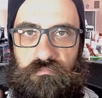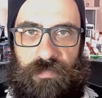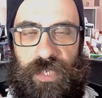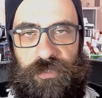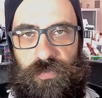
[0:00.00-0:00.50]

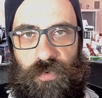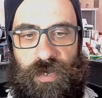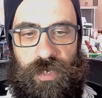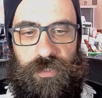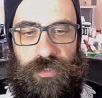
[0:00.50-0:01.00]
That's
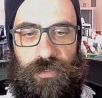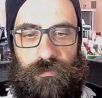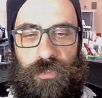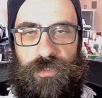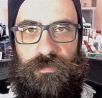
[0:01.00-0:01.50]
where I stood
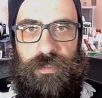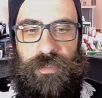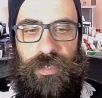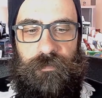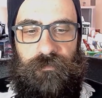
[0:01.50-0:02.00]
most of the
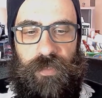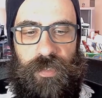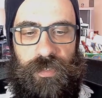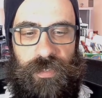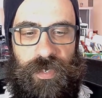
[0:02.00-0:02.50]
time.
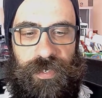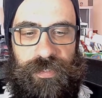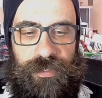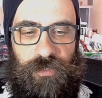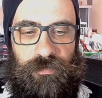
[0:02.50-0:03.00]
Then I can
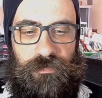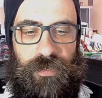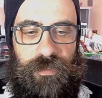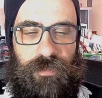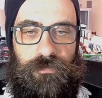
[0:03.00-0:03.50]
set to
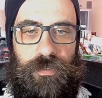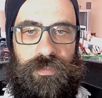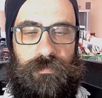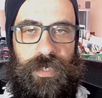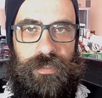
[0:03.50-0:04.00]
infinity for
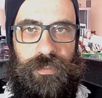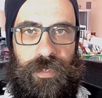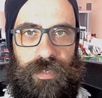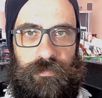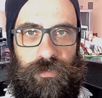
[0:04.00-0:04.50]
some
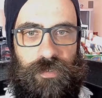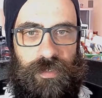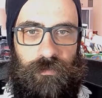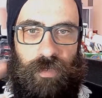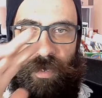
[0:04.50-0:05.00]
landscapes or
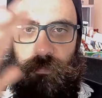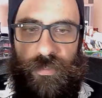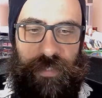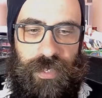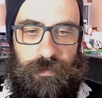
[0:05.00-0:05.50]
some
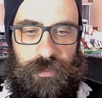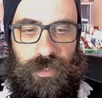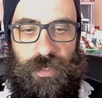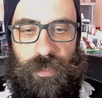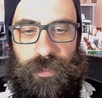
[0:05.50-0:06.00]
urbanscapes.
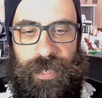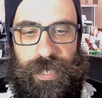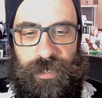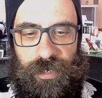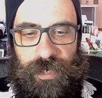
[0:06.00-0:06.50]

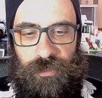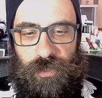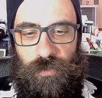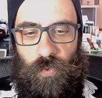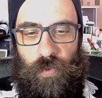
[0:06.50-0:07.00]
And then I can
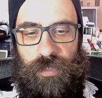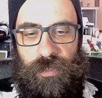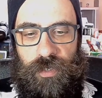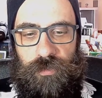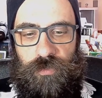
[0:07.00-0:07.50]

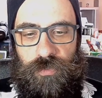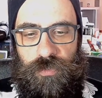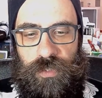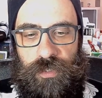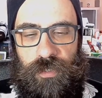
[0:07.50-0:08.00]
quickly go to
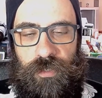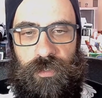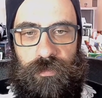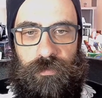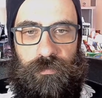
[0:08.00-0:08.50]
the
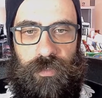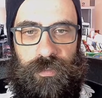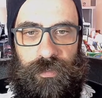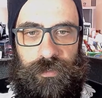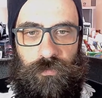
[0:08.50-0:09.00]

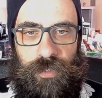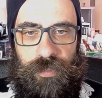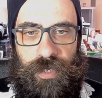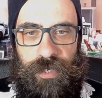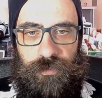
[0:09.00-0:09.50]
one
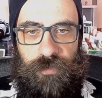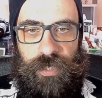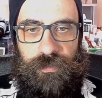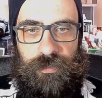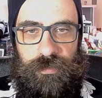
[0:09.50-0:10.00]
guy to
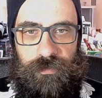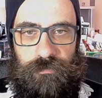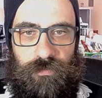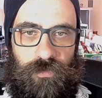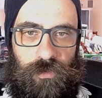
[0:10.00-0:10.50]
get it
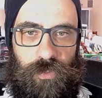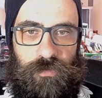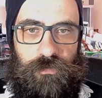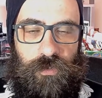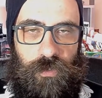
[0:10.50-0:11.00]

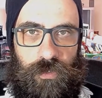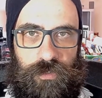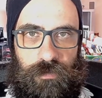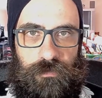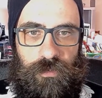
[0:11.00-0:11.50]
for
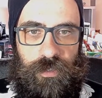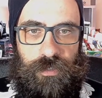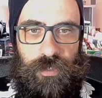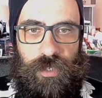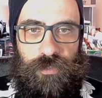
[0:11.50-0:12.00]
closer
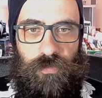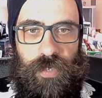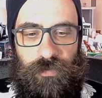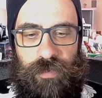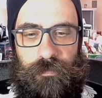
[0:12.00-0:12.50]
focus. So why
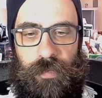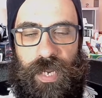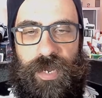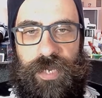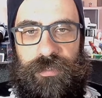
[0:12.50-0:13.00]
do
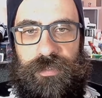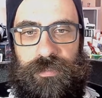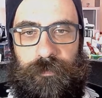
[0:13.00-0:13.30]
I like this